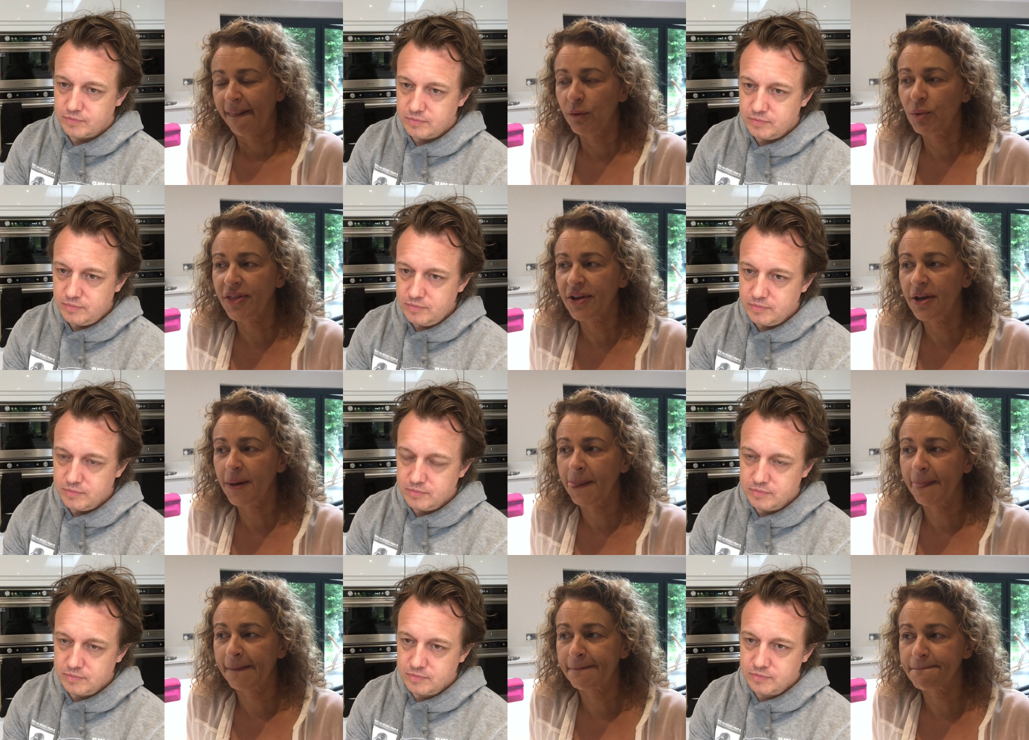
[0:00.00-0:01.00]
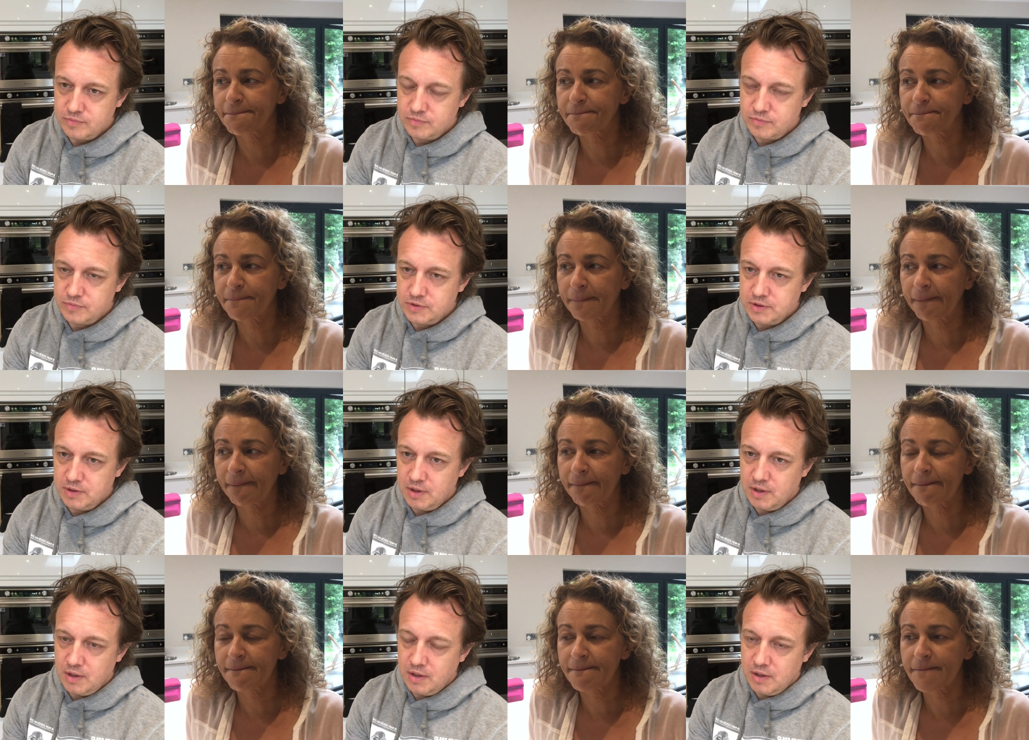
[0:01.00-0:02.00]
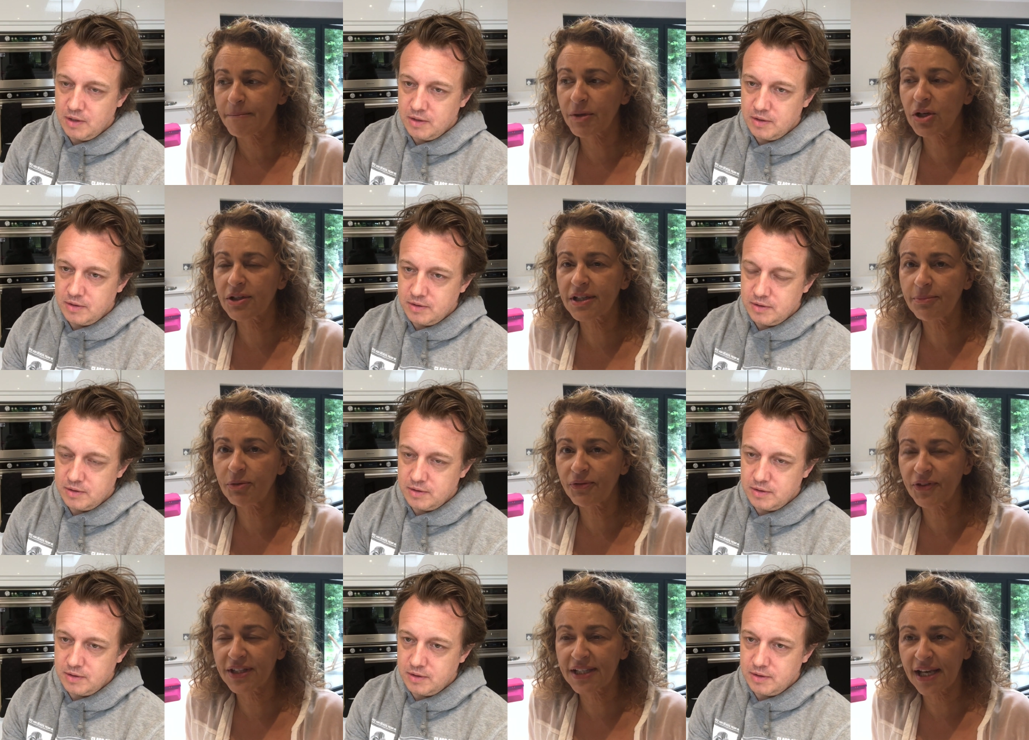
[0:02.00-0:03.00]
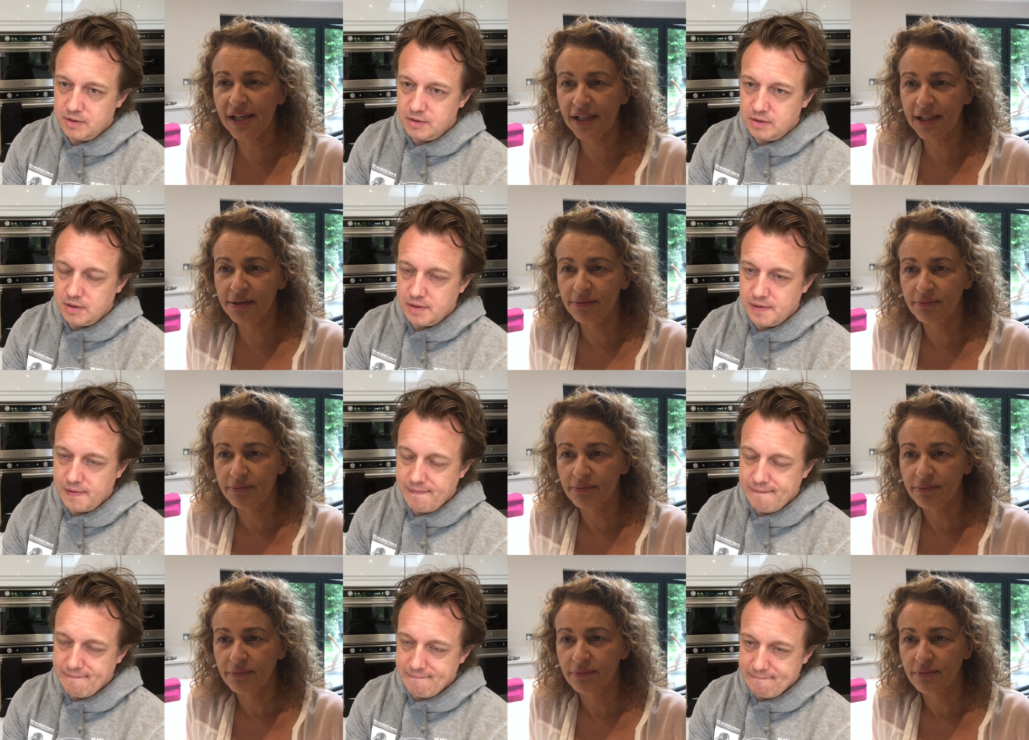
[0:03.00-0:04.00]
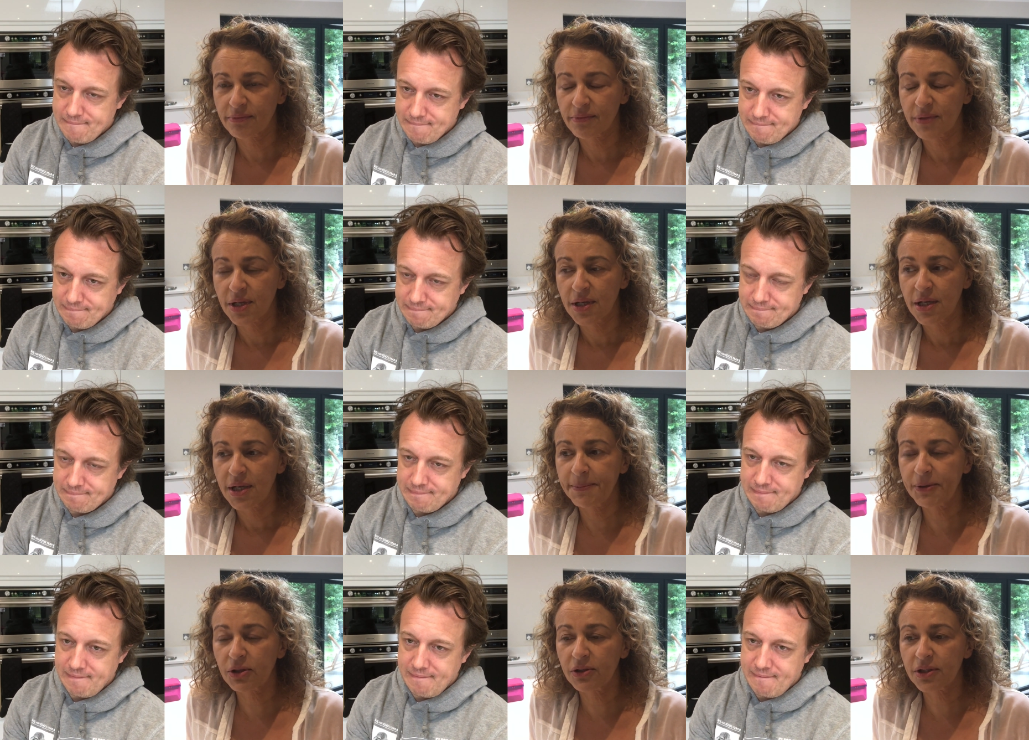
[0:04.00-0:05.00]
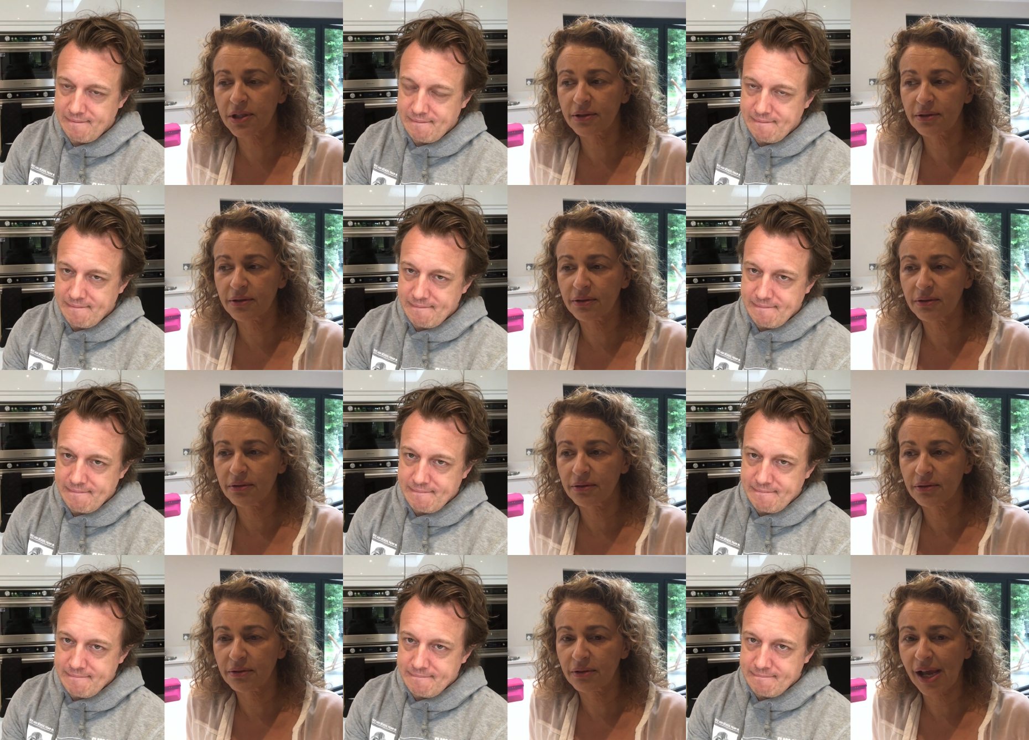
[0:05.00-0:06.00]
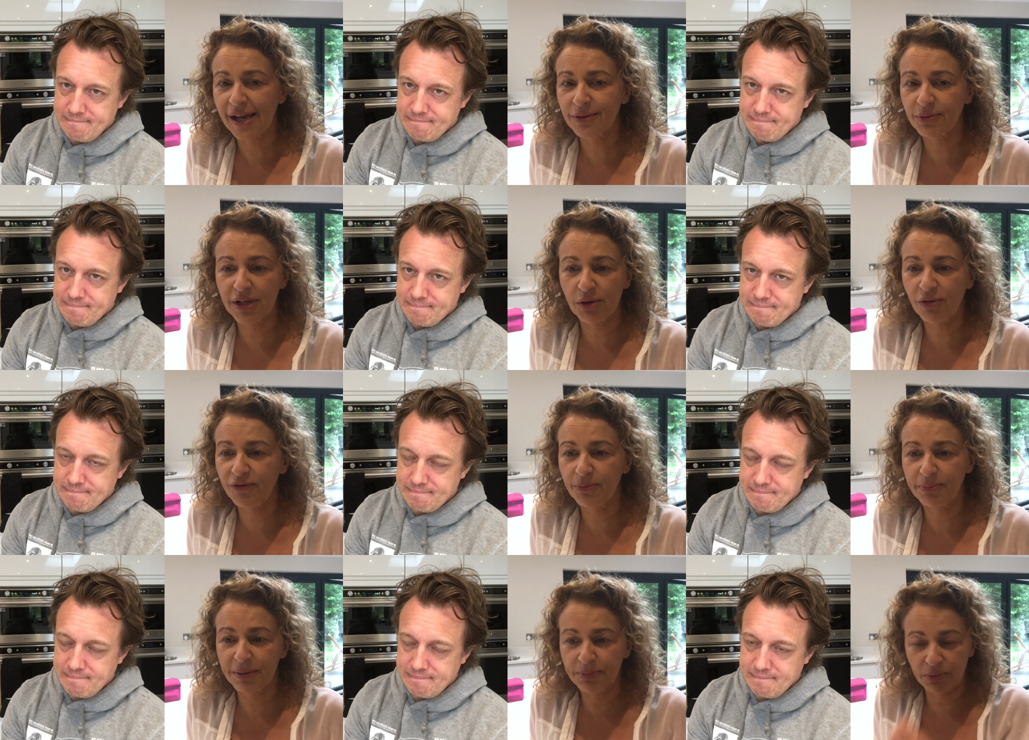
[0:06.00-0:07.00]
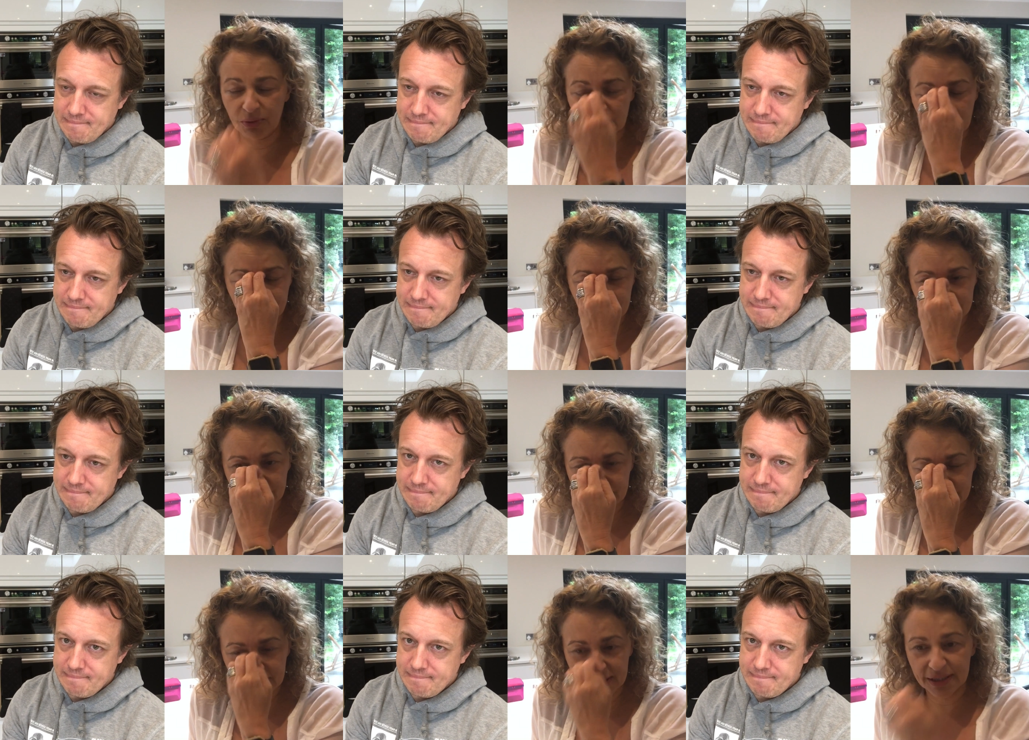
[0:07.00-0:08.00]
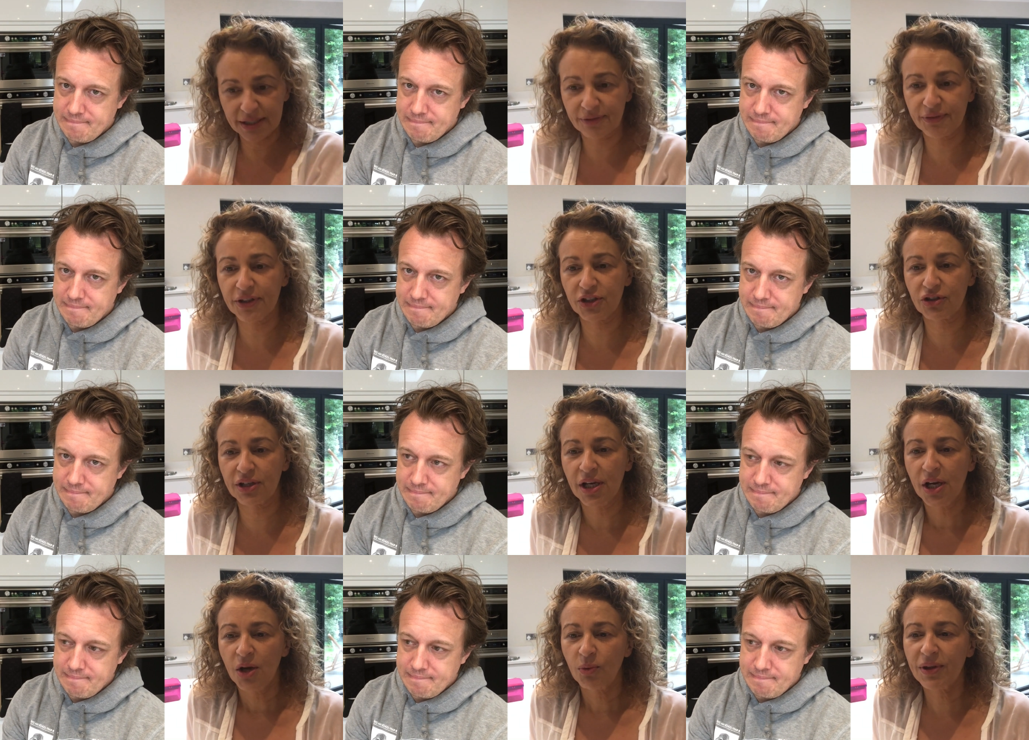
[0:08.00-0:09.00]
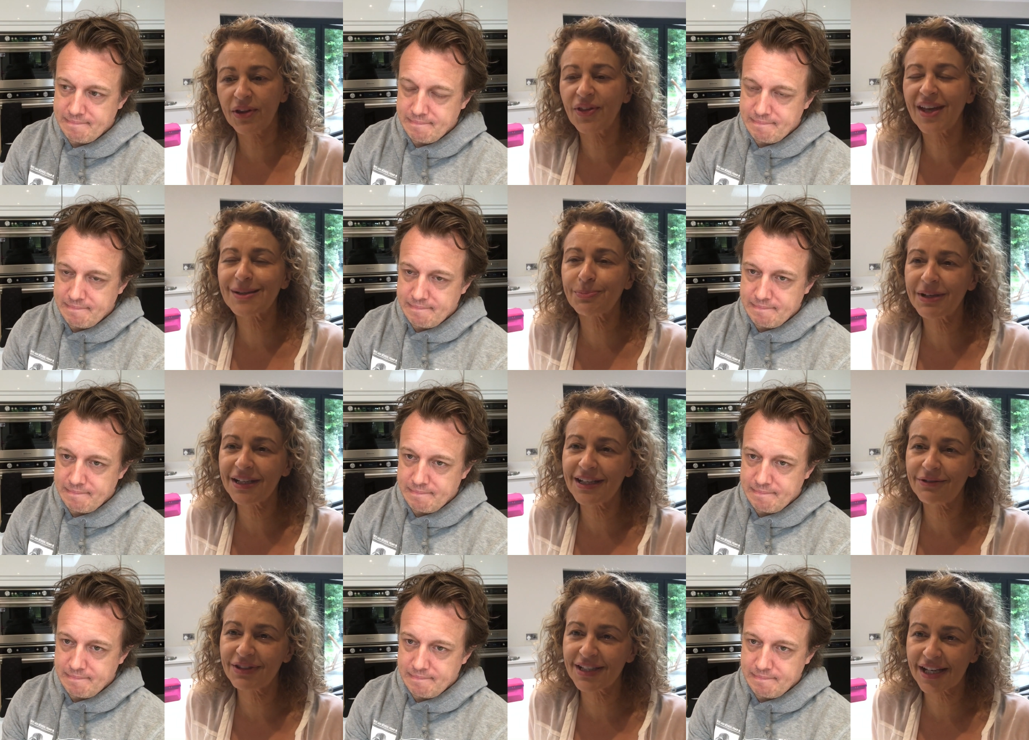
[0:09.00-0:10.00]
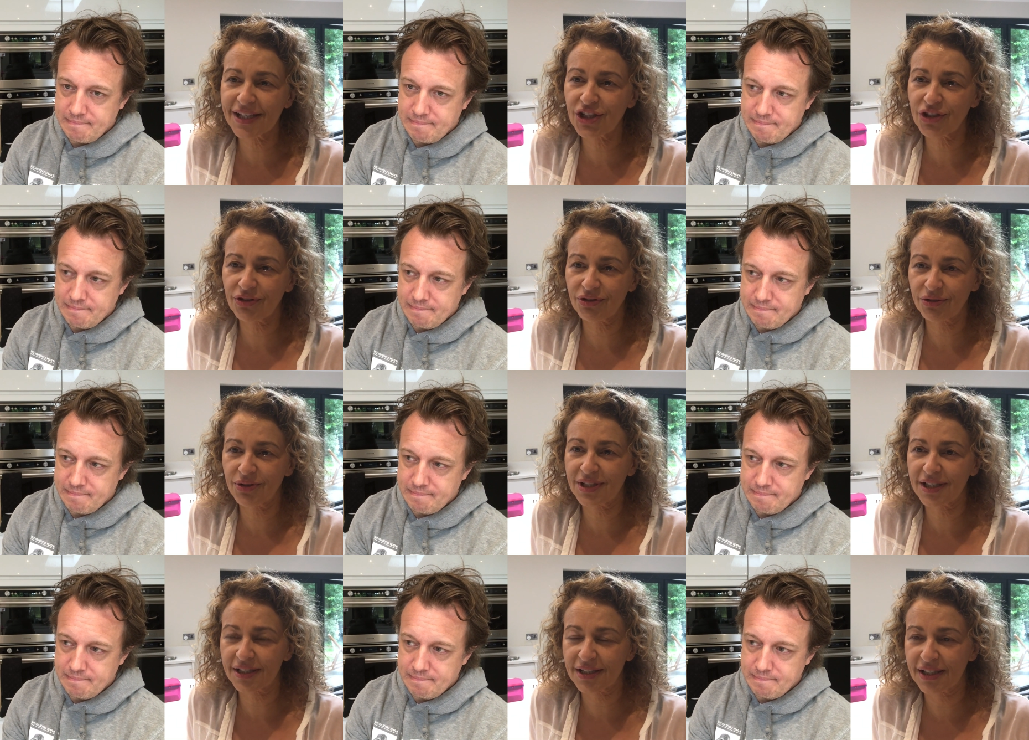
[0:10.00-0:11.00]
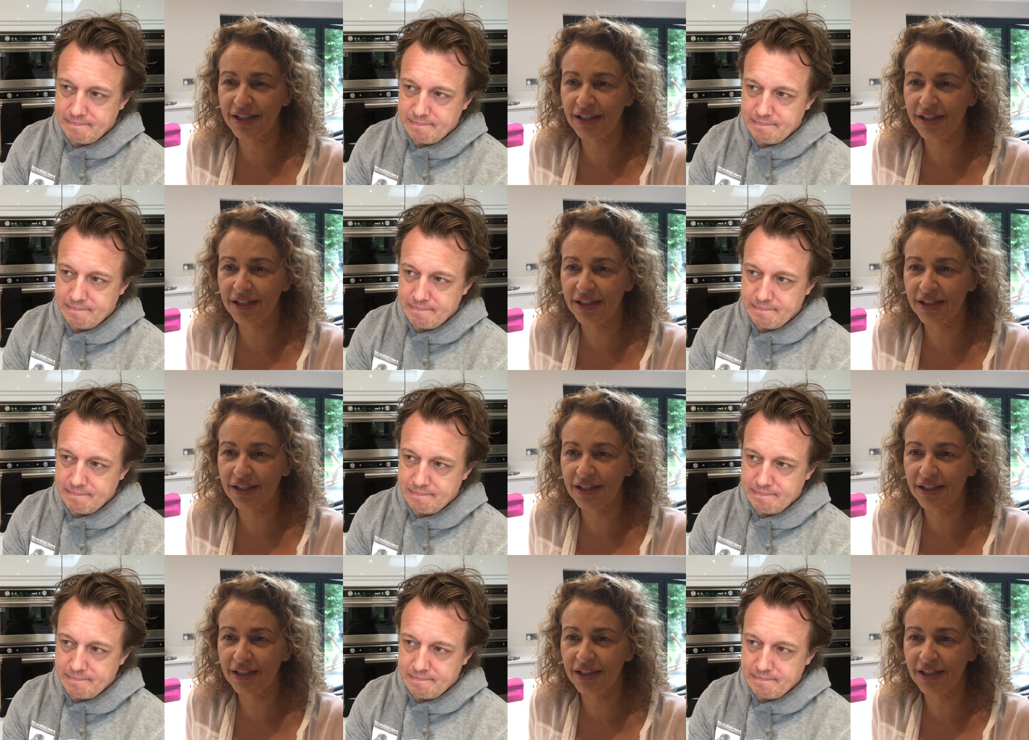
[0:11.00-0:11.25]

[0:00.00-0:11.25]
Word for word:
Speaker 1: whether because I'm off the telly and because as we know, often people will come up to me and stuff in the street, whether that's been an irritation through 16